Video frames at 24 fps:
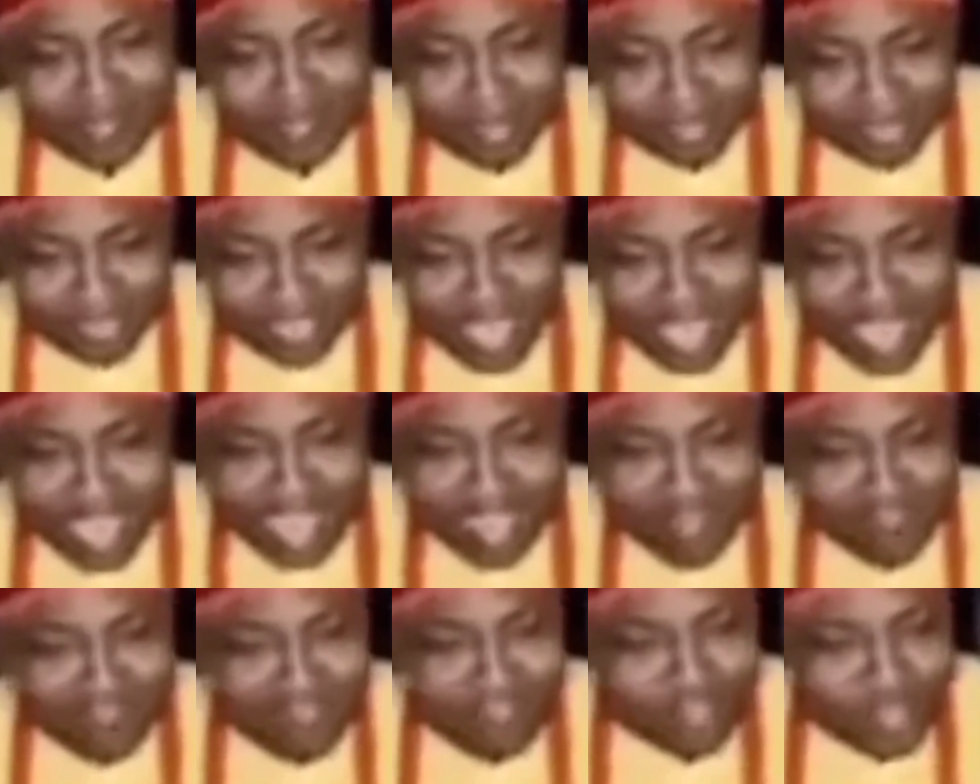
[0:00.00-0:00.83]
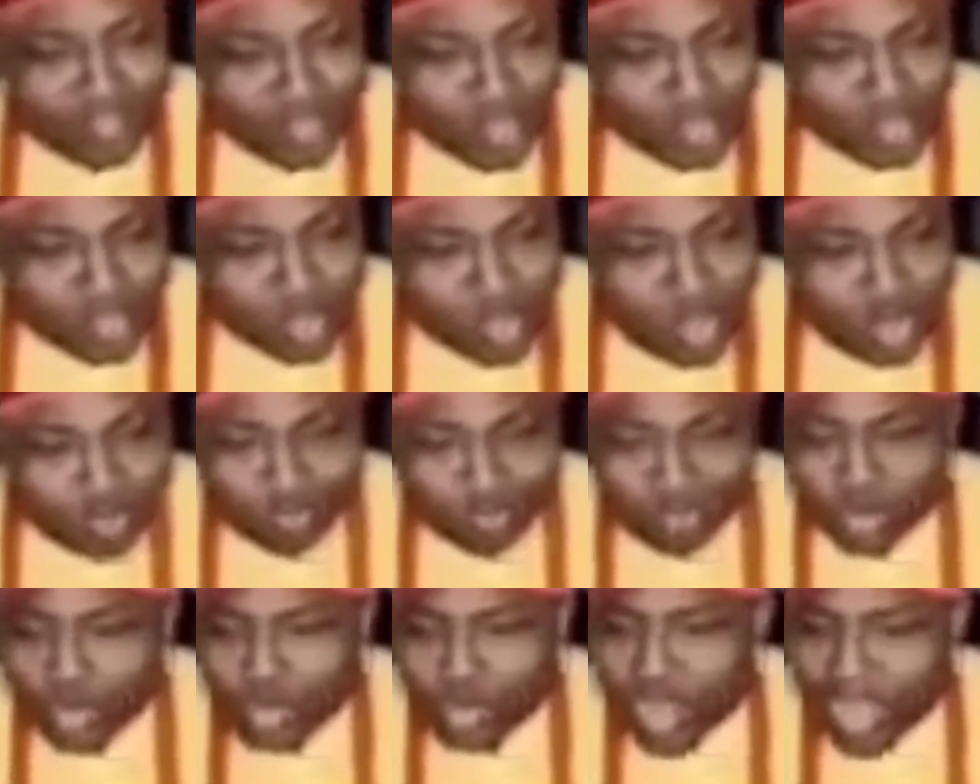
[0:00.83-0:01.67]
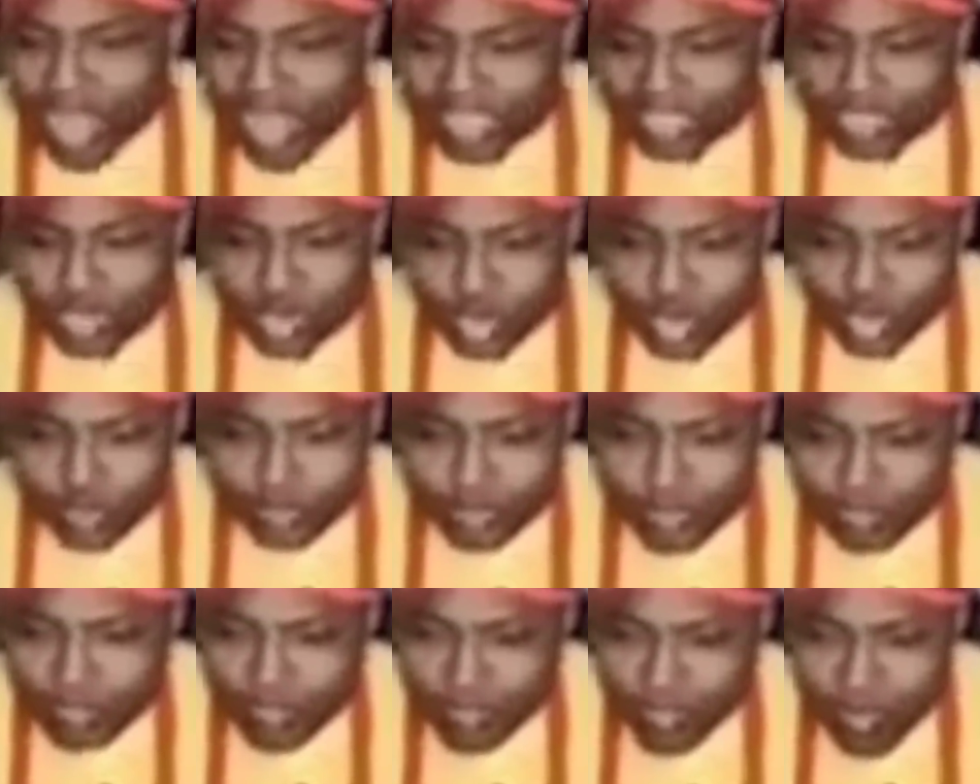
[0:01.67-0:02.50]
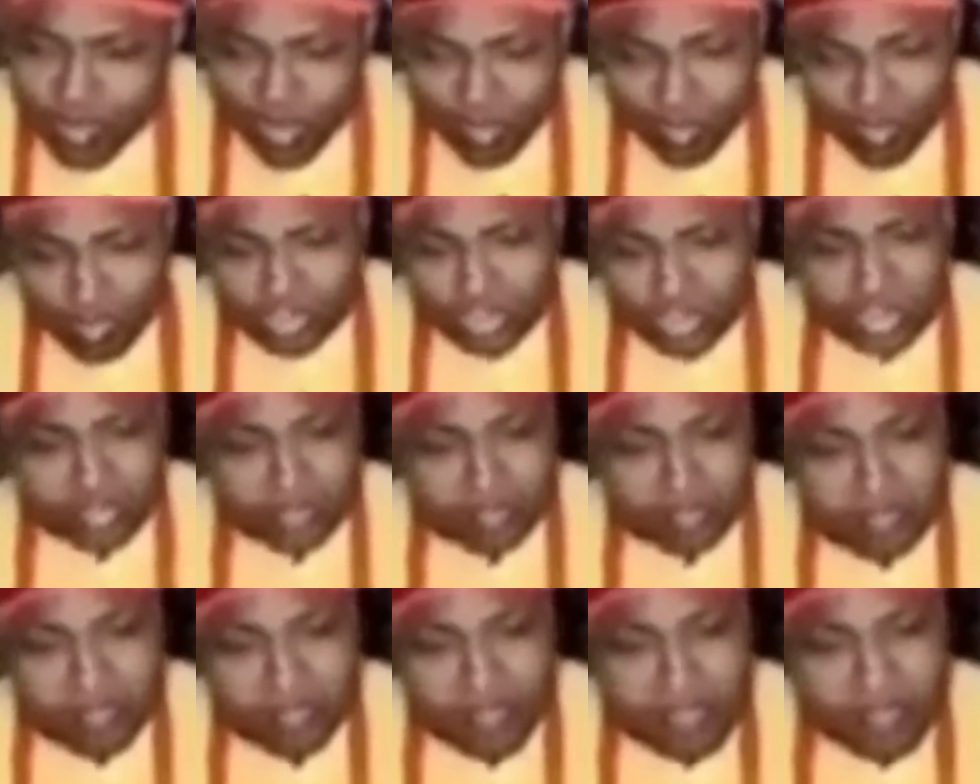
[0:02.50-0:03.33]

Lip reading: But I have just come to ask those people one question.